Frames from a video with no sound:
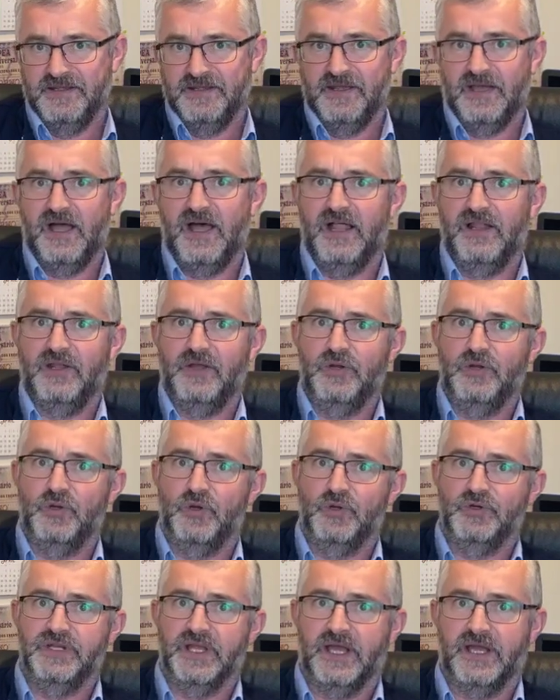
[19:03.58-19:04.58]

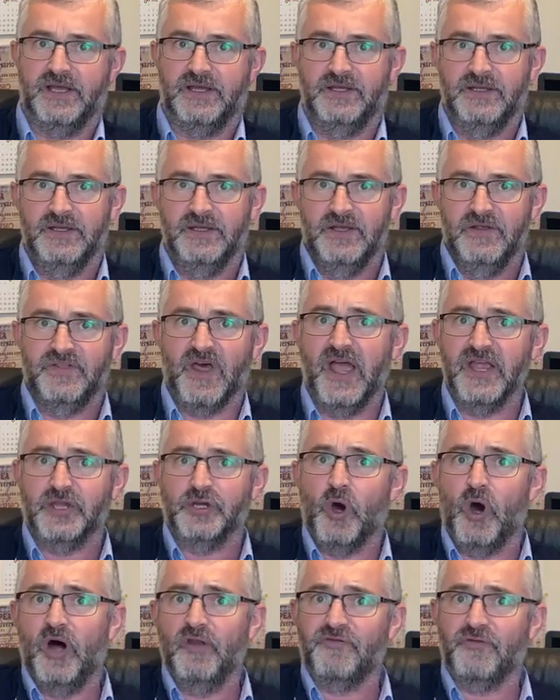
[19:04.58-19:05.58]
Hallelujah. Thank
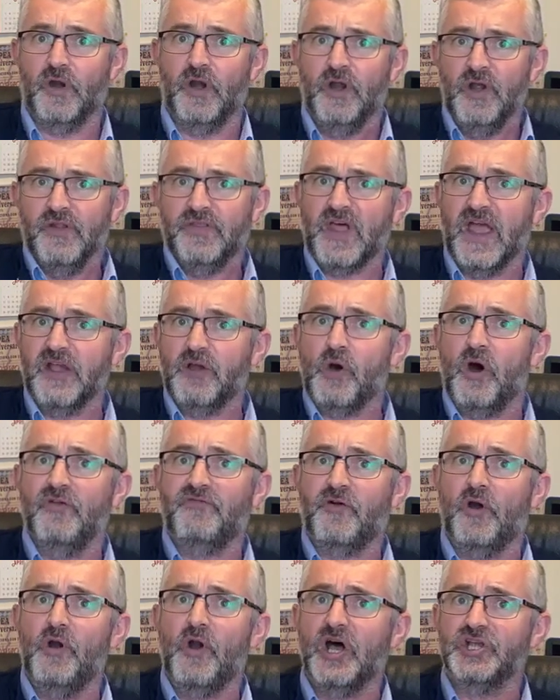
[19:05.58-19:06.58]
God for
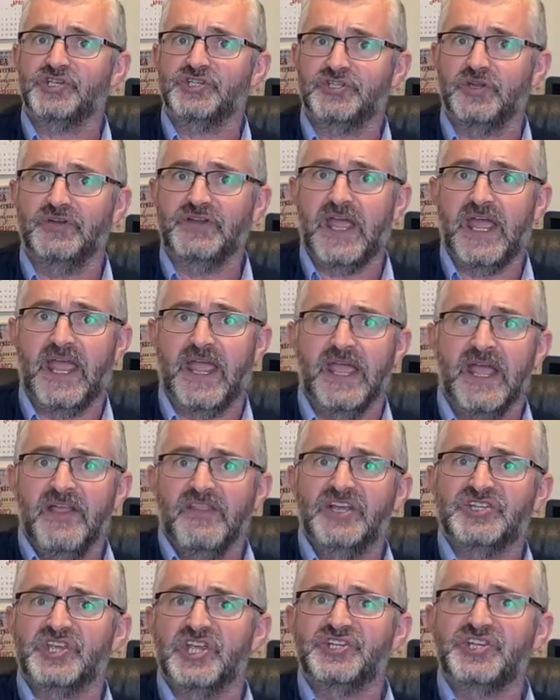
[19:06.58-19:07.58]
us today.
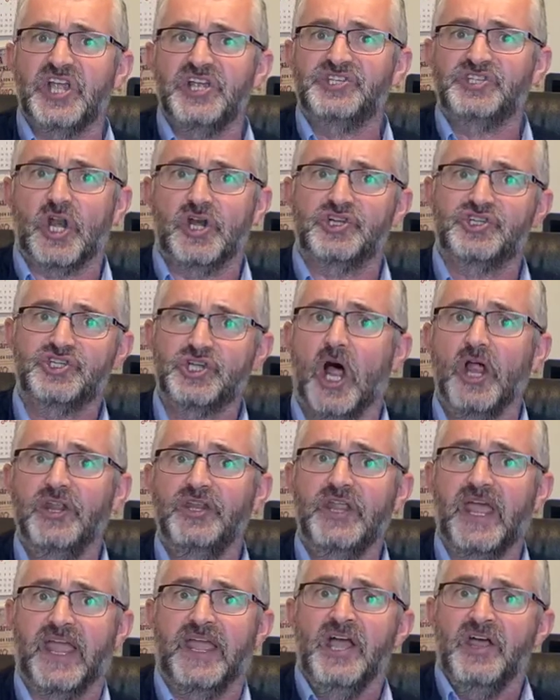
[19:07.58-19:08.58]
This is Easter
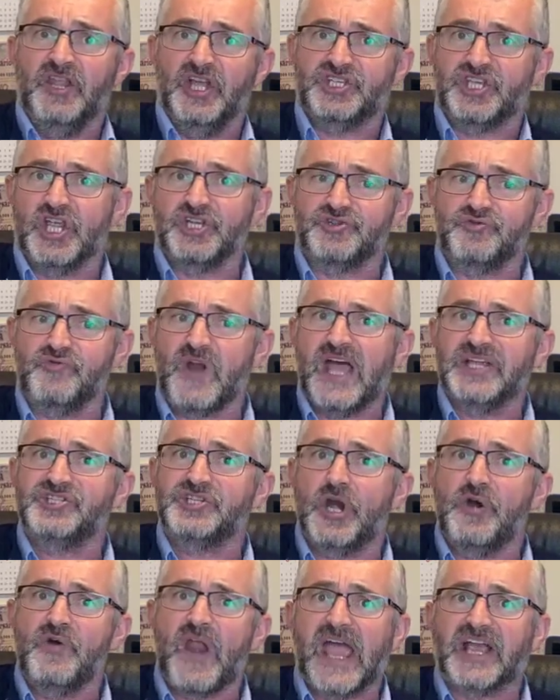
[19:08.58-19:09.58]
Sunday. This is
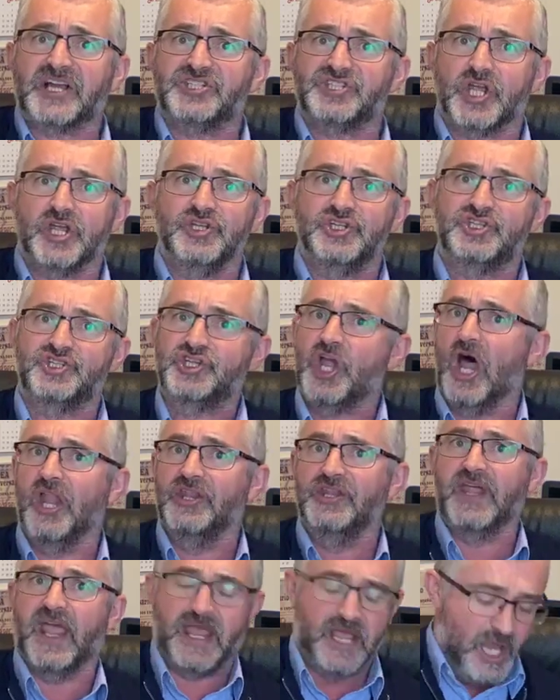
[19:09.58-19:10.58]
Resurrection
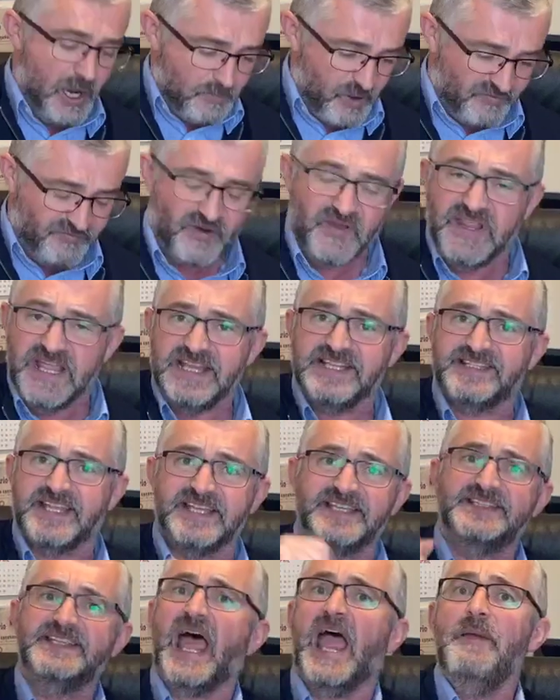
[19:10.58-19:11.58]
Sunday. But for these
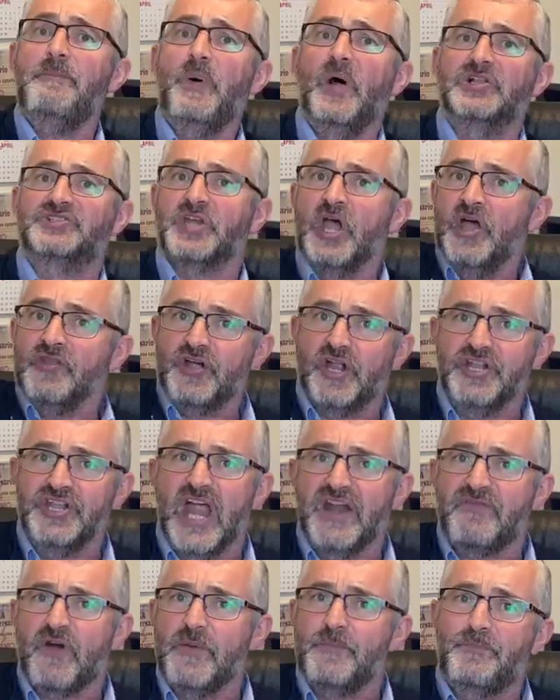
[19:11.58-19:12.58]
disciples, there'd
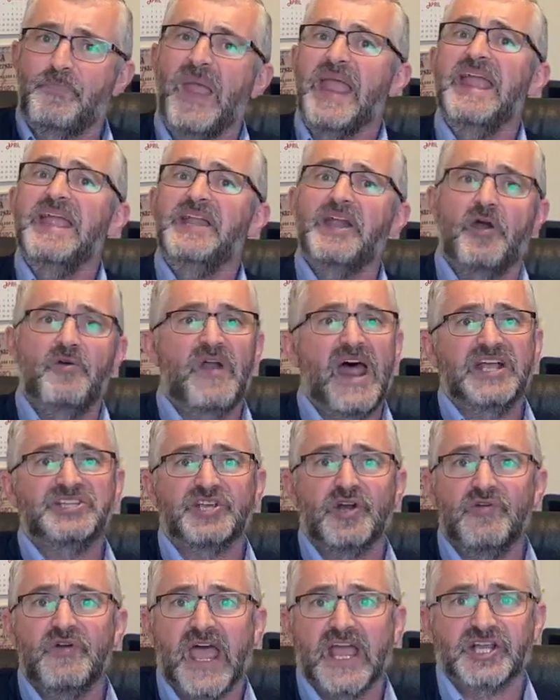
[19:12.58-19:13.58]
never been a
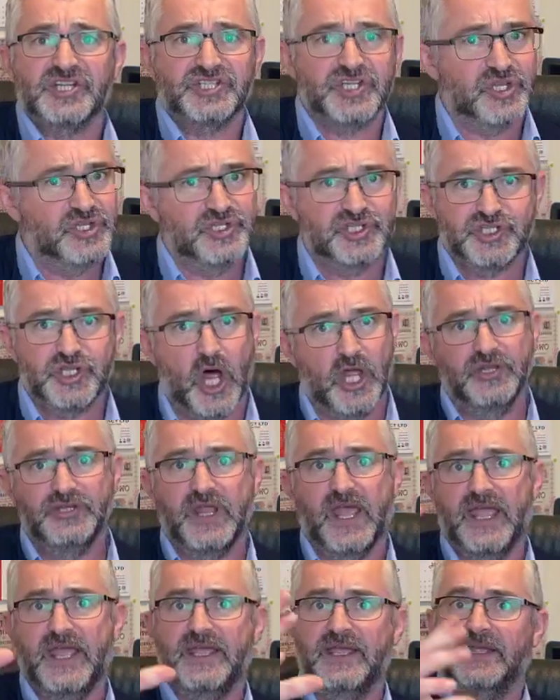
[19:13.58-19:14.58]
Resurrection
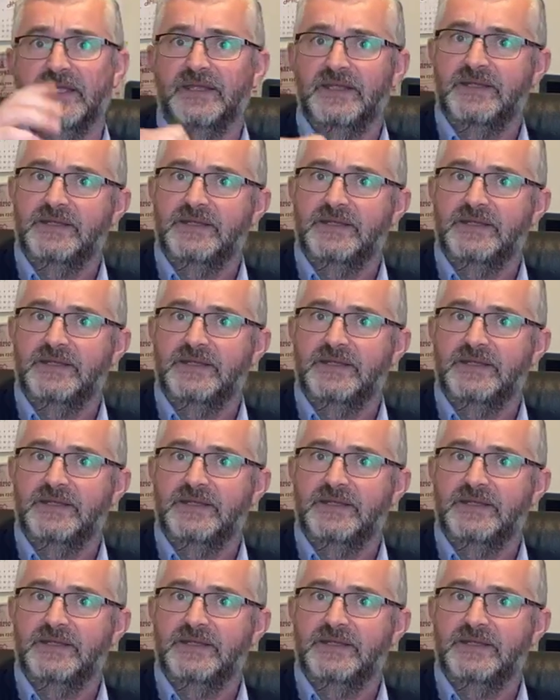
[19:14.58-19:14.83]
Sunday.